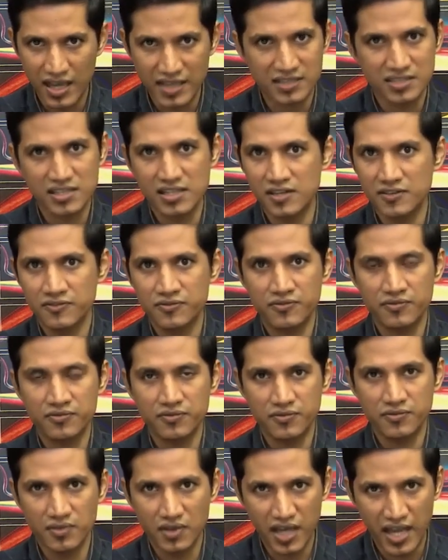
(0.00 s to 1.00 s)
HF,
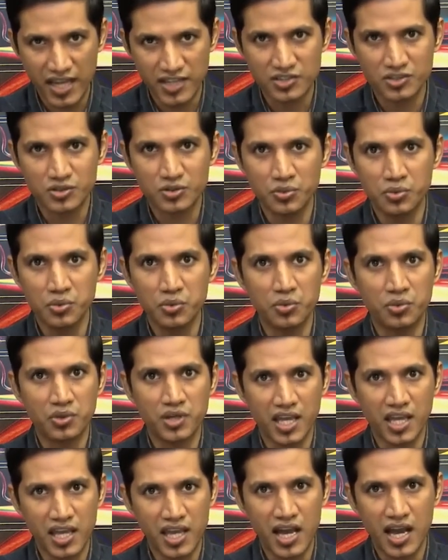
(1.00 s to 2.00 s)
H2,
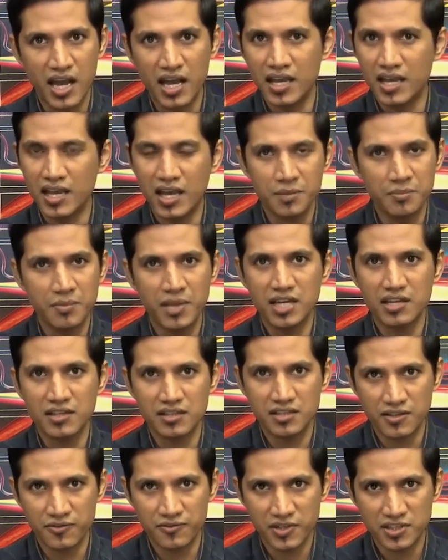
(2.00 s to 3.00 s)
Ki and
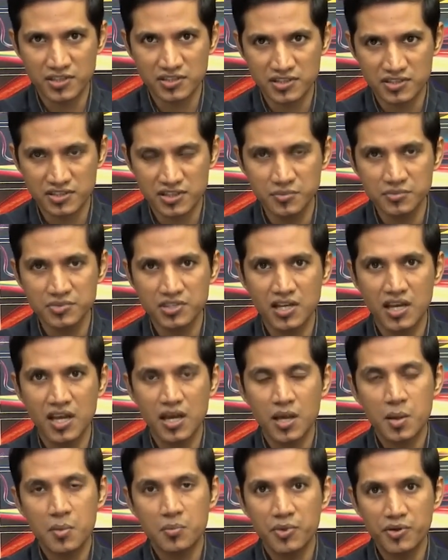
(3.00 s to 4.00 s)
many different systems,
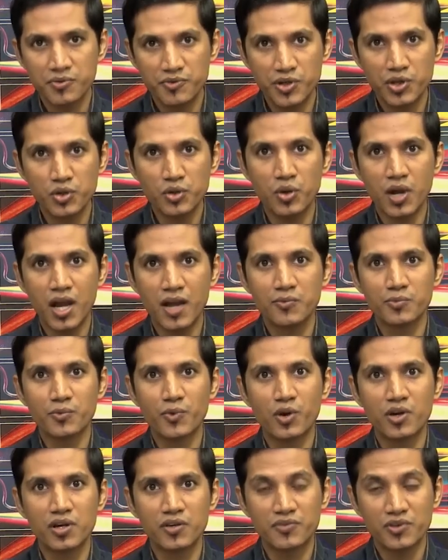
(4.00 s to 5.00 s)
but we do have
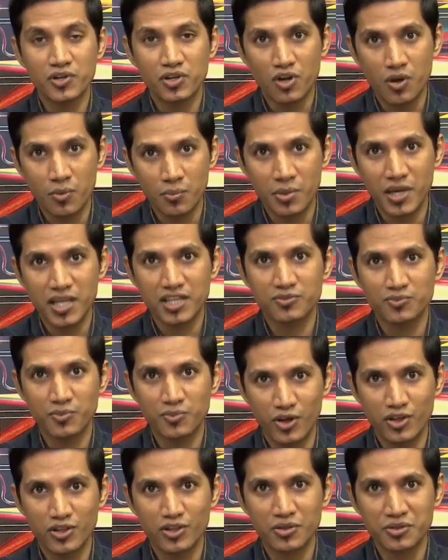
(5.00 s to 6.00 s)
more different complex
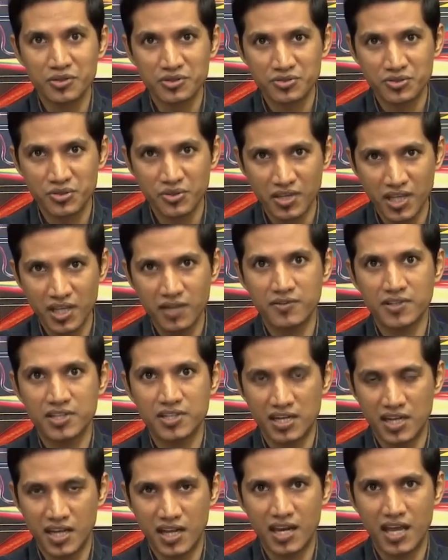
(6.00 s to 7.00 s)
molecules to deal
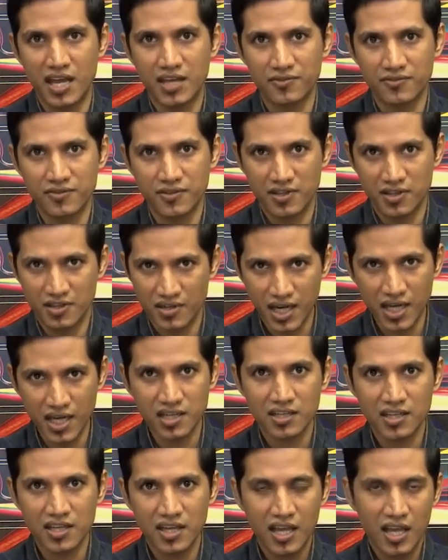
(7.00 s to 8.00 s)
with in our life,
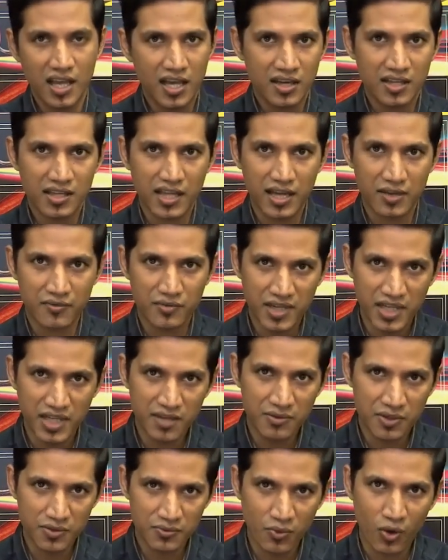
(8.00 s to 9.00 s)
right. Like we
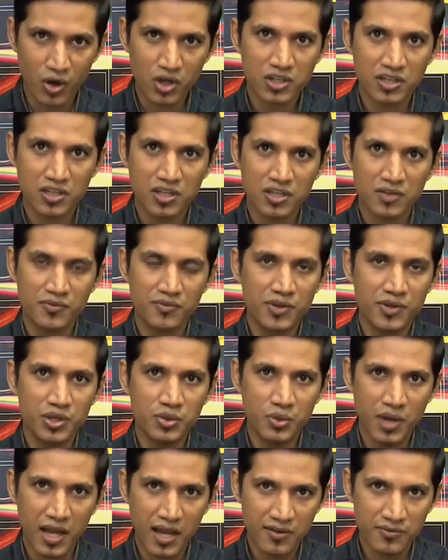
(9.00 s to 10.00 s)
deal with water, we
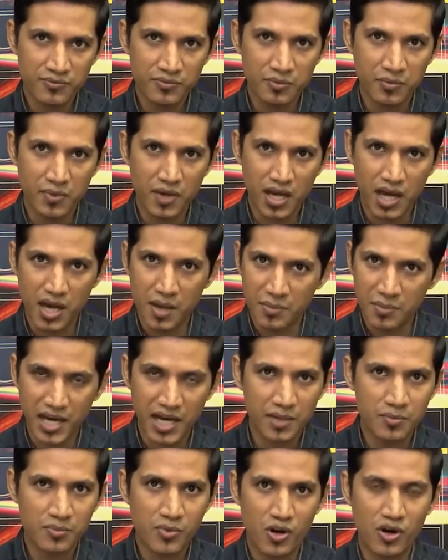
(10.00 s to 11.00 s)
do have
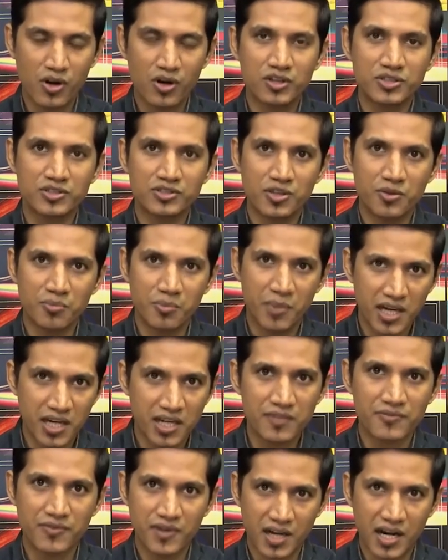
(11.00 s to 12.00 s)
amide bonds or many
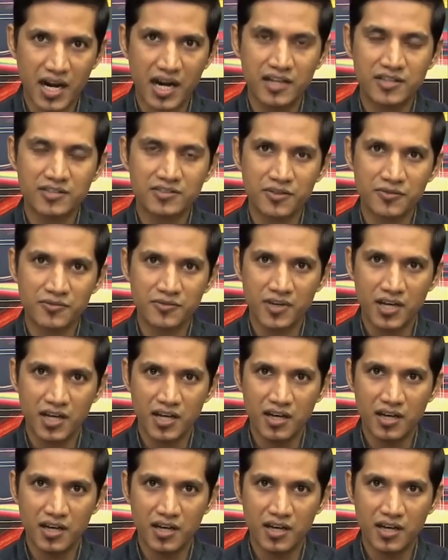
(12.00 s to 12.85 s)
different kinds of